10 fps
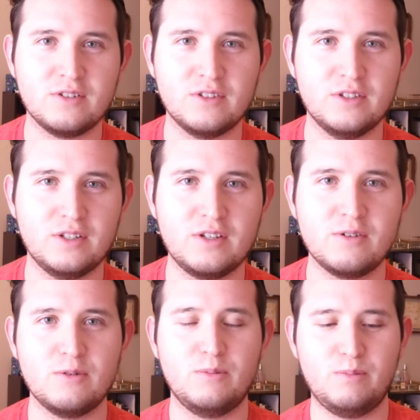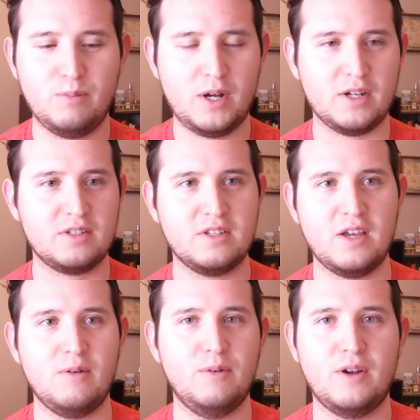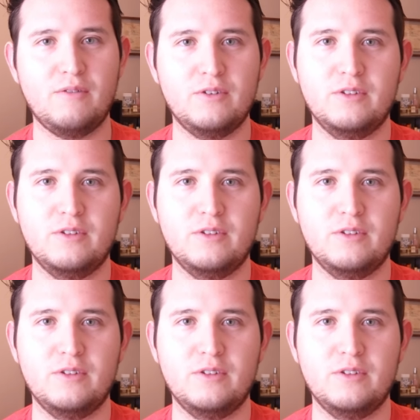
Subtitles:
or the Hero box set, whatever,